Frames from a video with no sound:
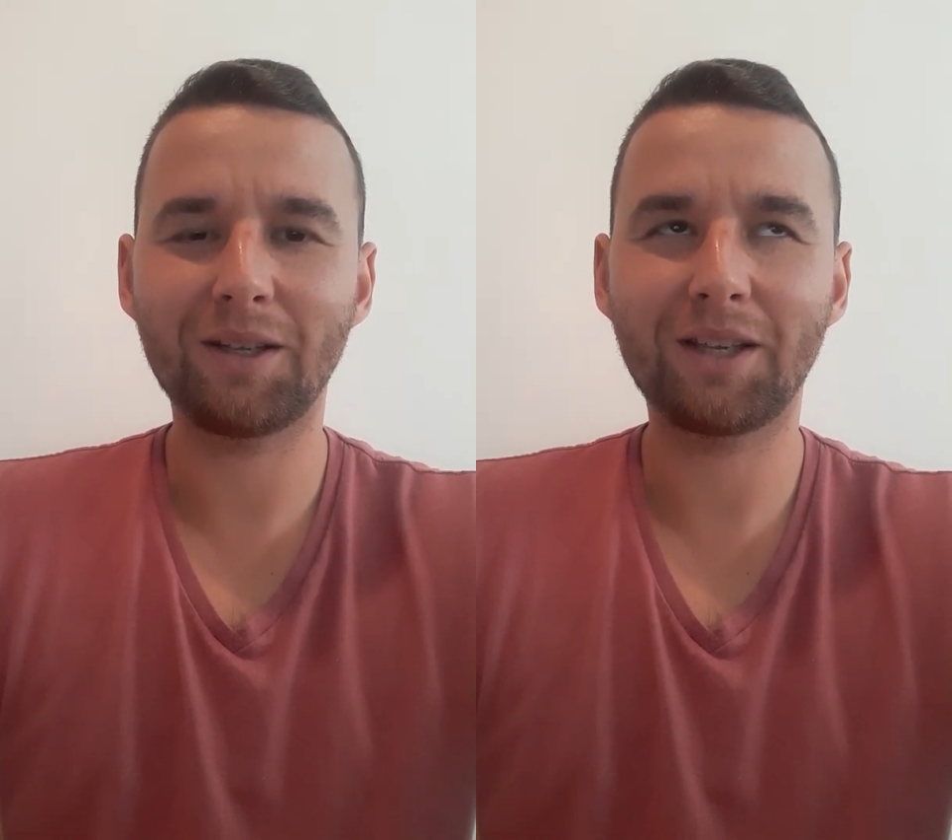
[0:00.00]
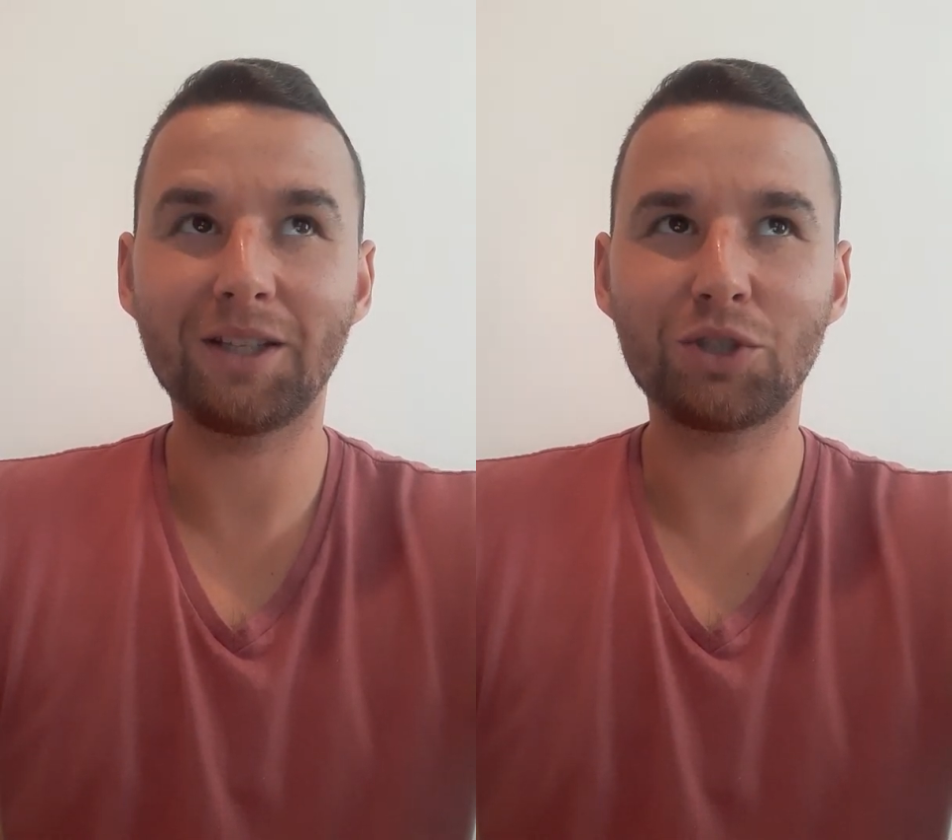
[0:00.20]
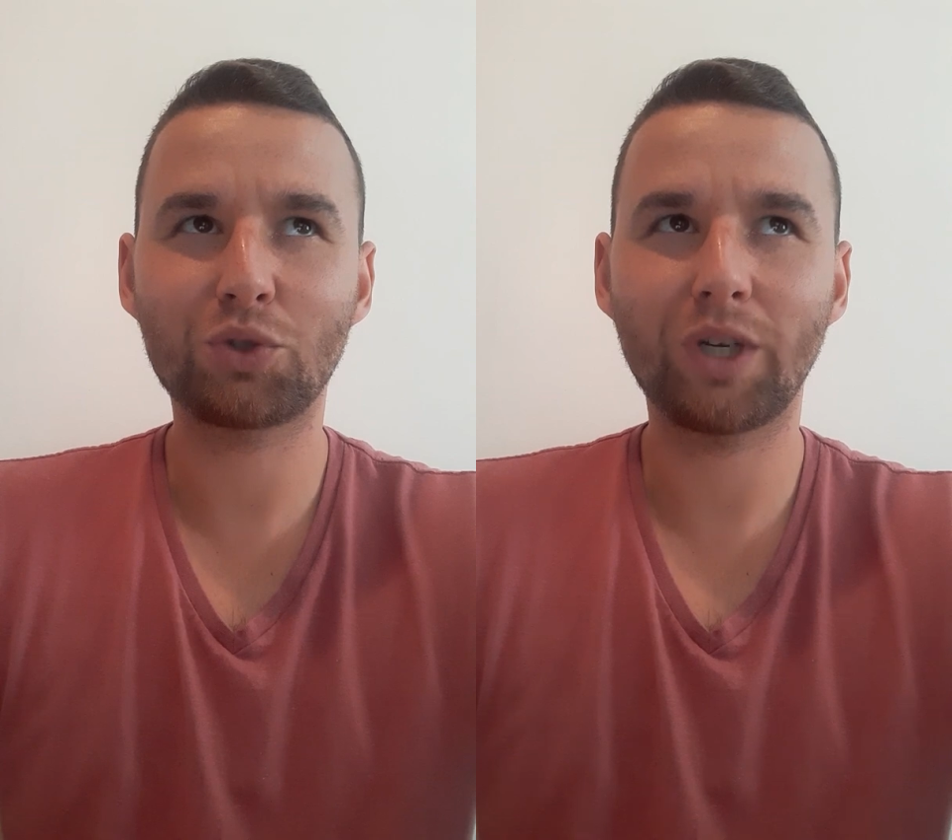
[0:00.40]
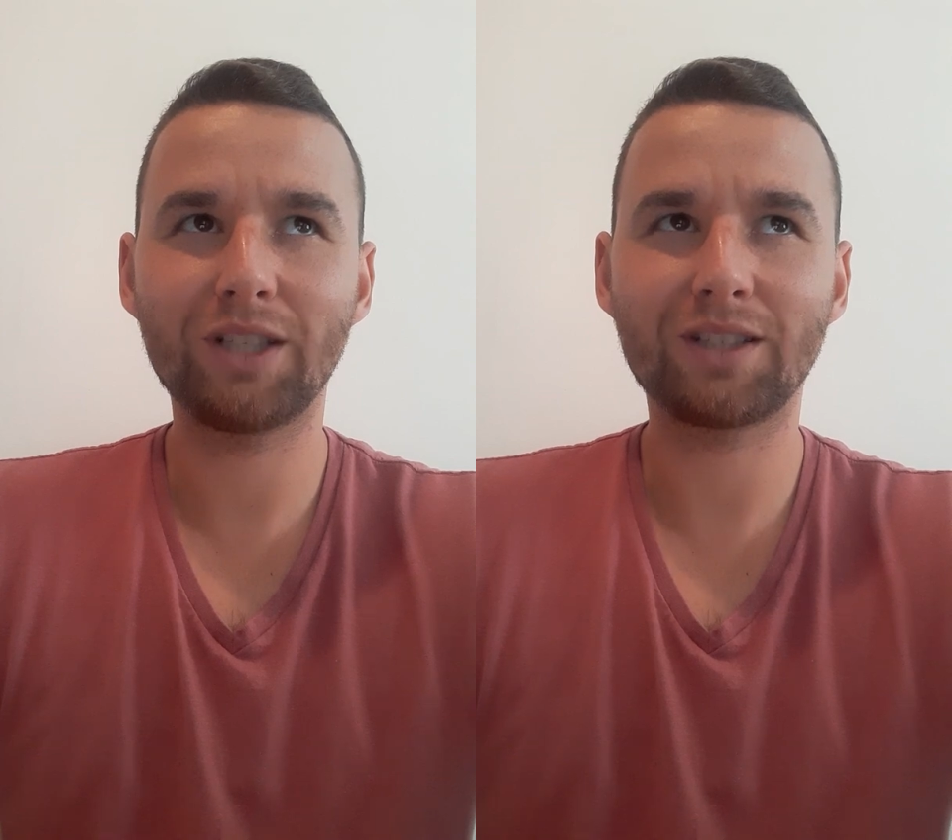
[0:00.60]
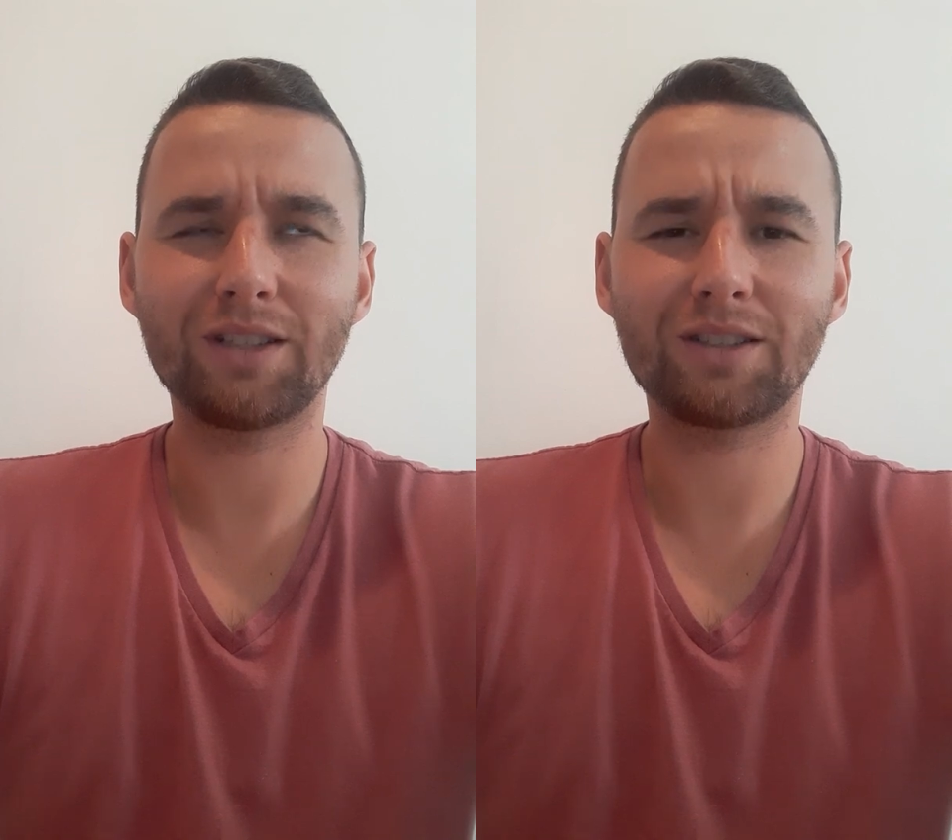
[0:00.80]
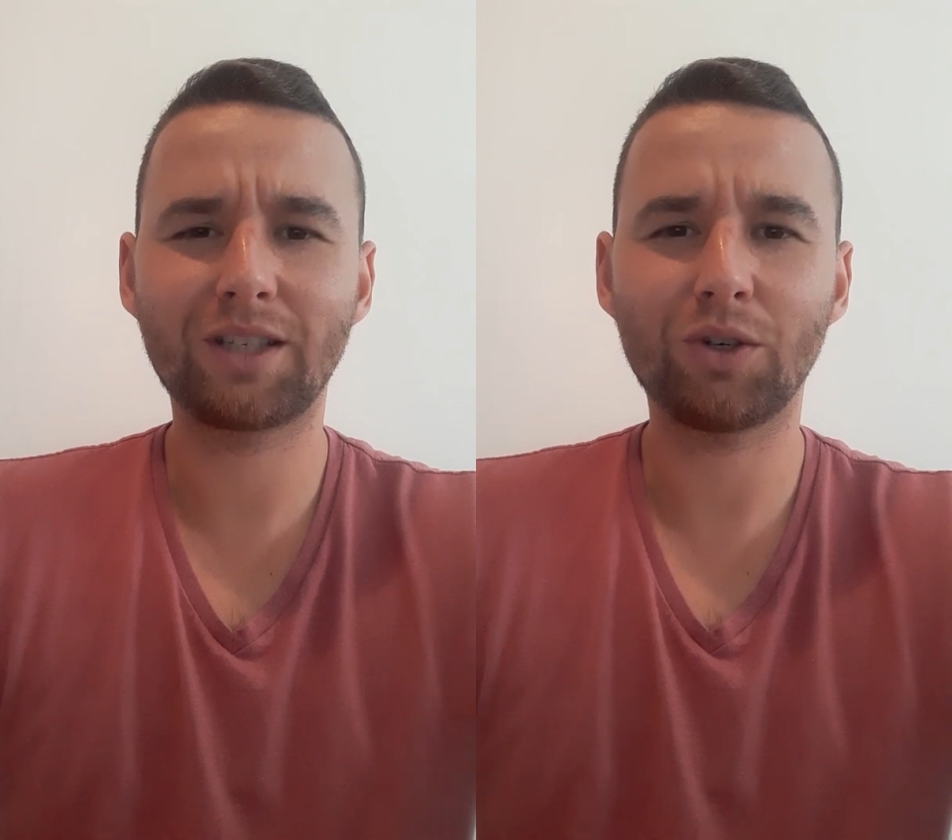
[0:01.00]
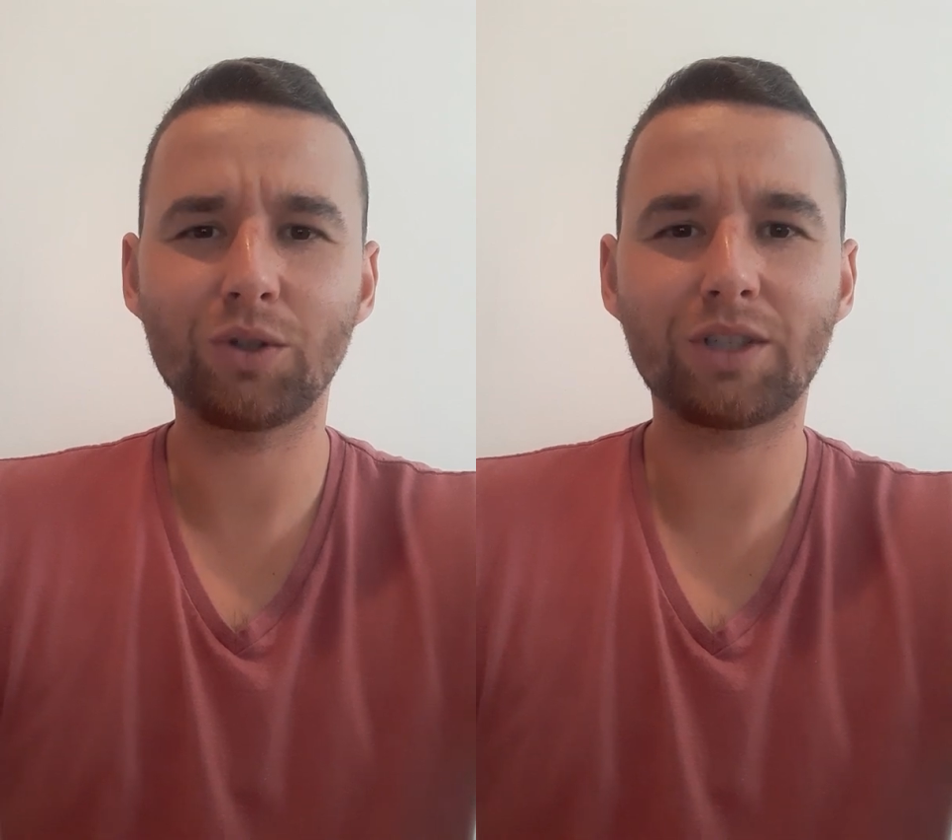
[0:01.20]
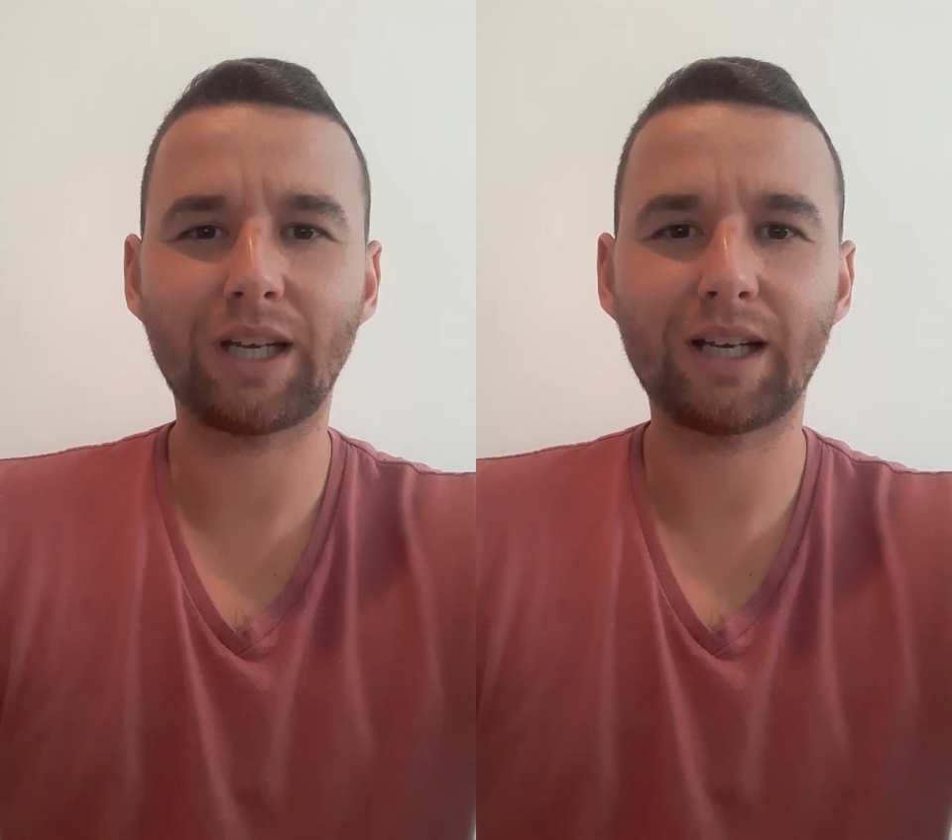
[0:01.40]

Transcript: constraints and skills